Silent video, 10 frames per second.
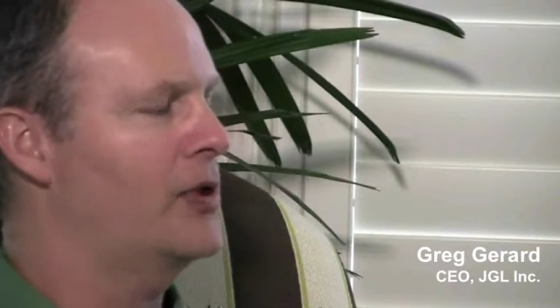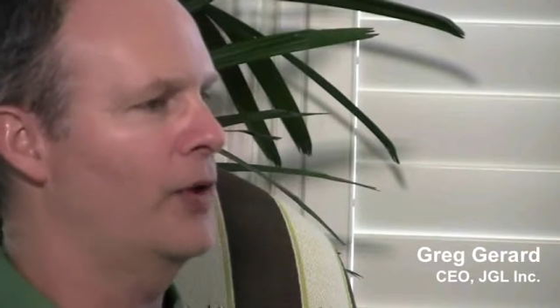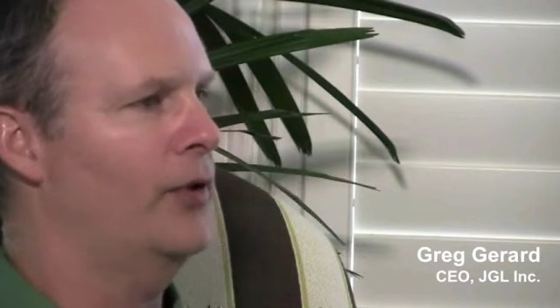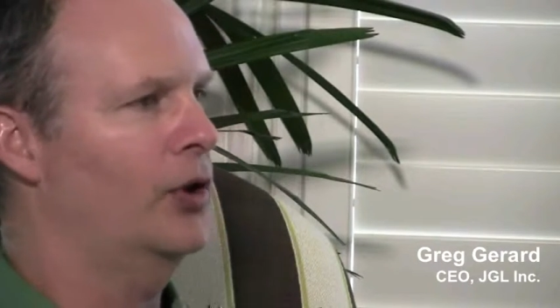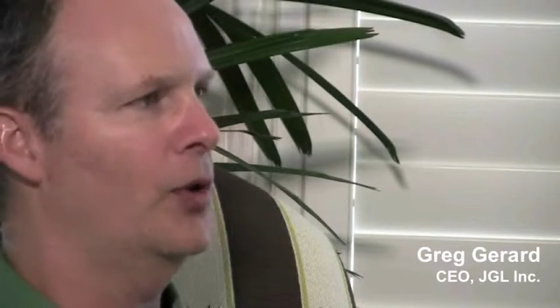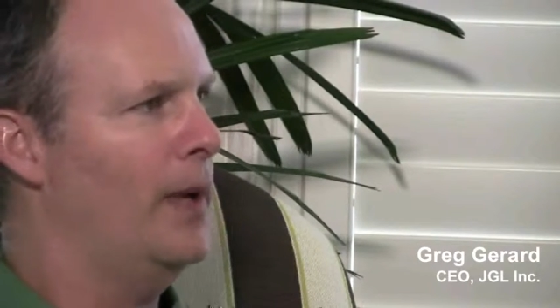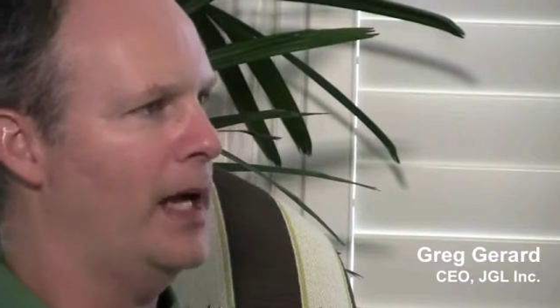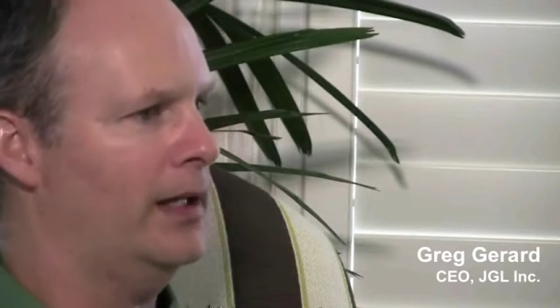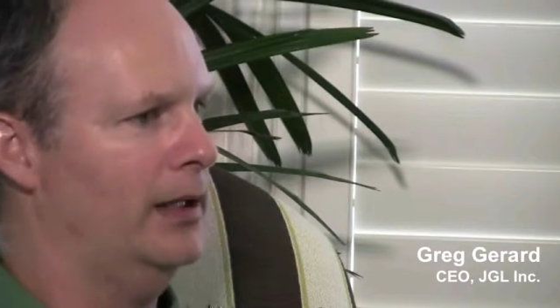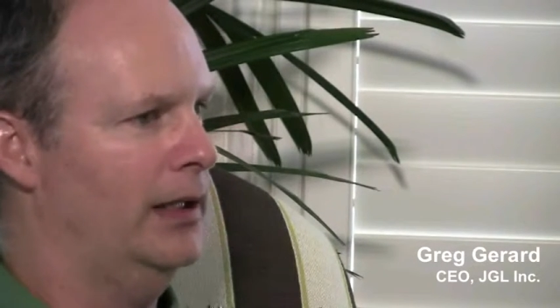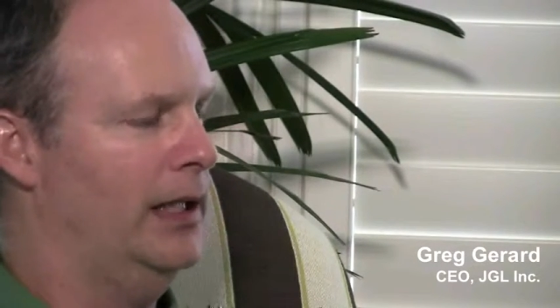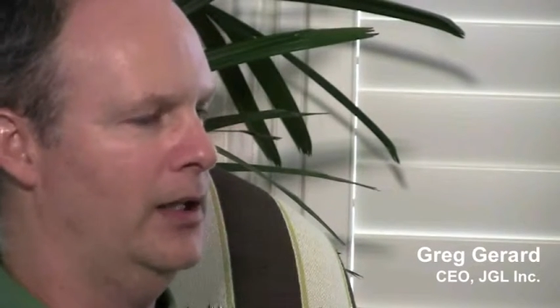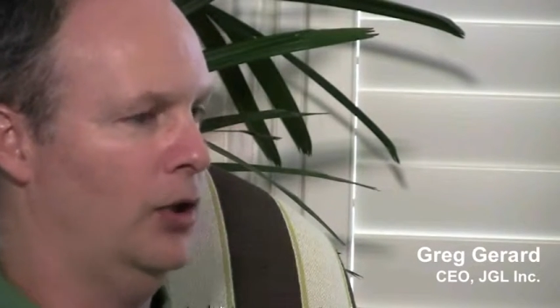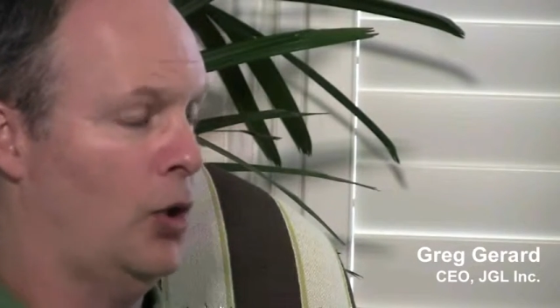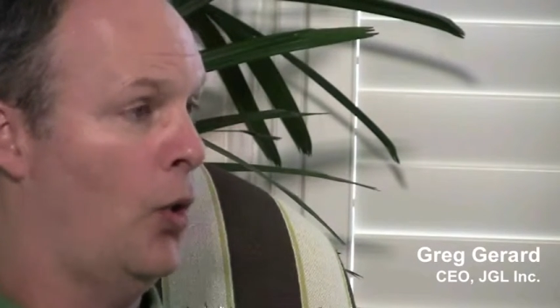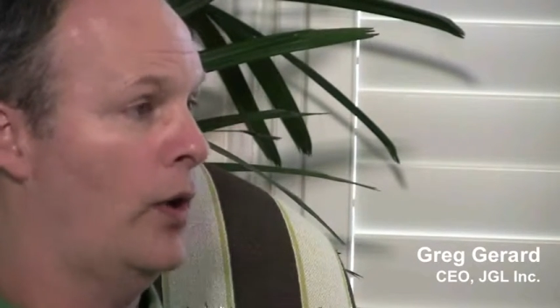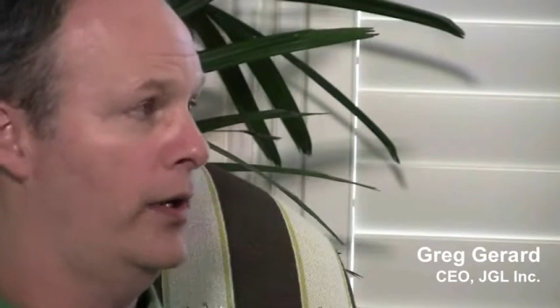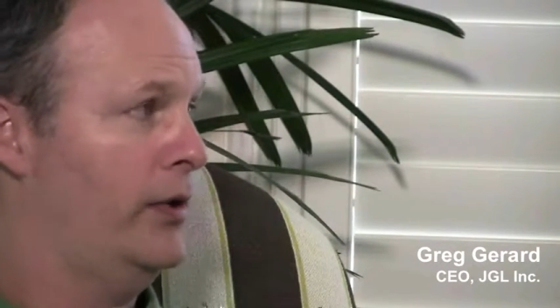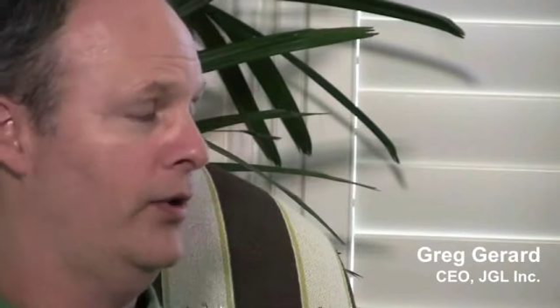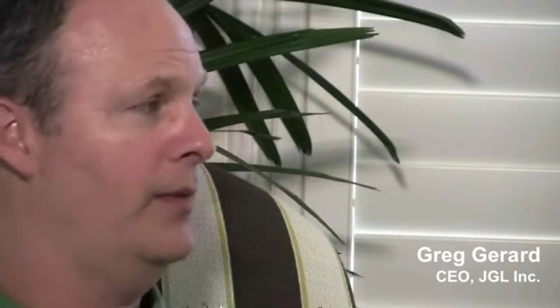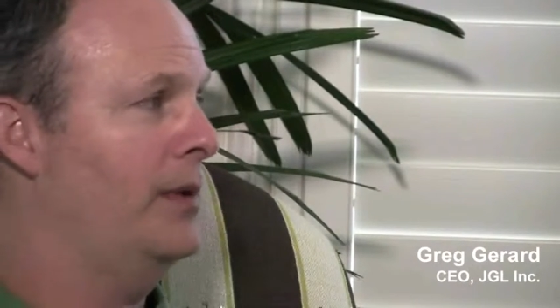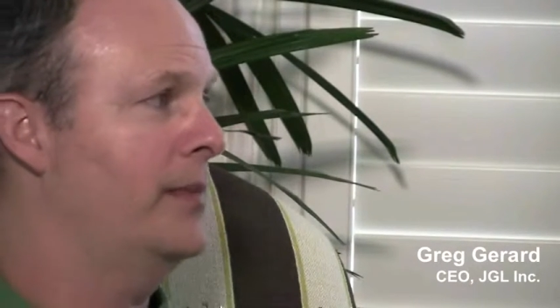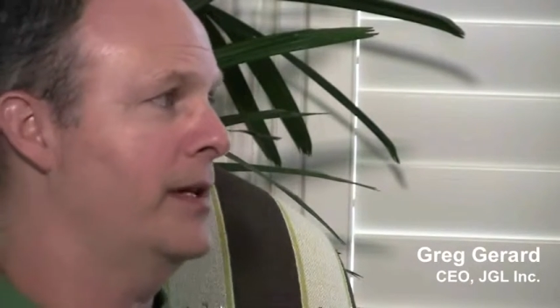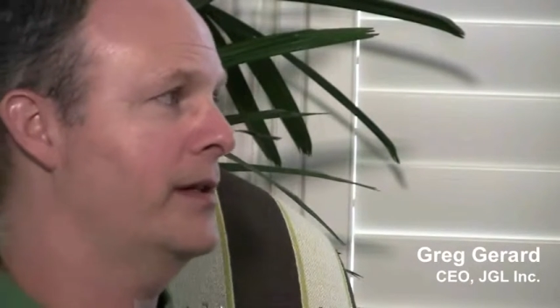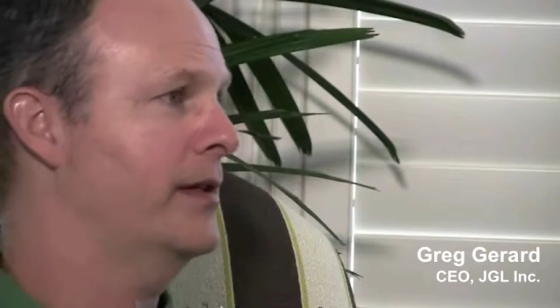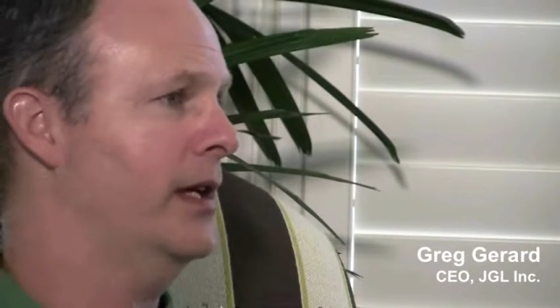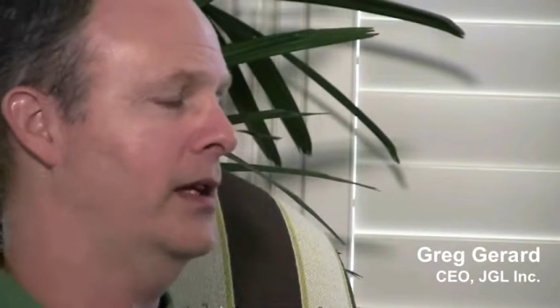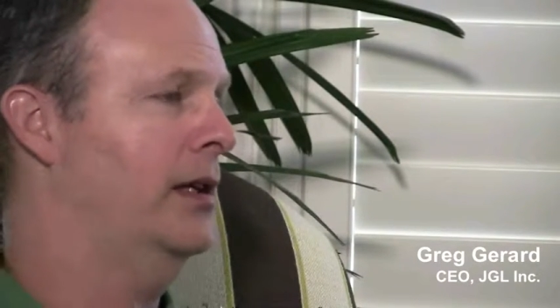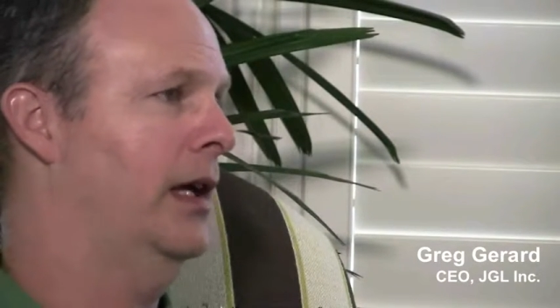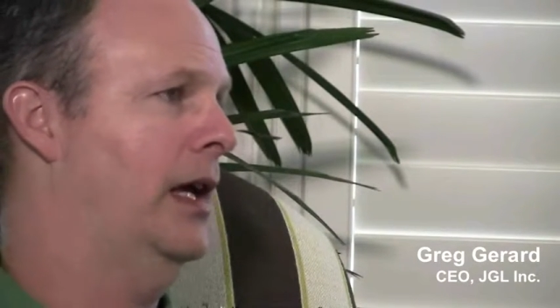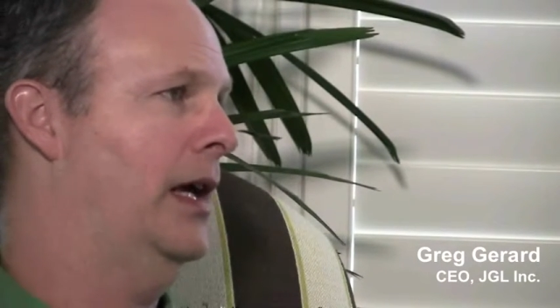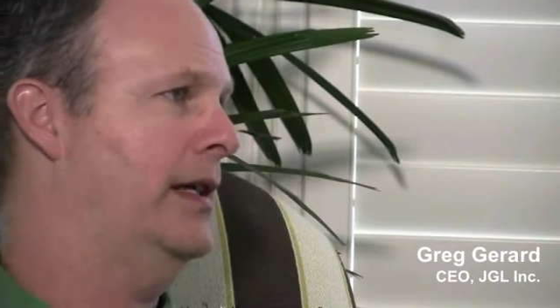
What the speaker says: So if you go back again on corn and soybean business, and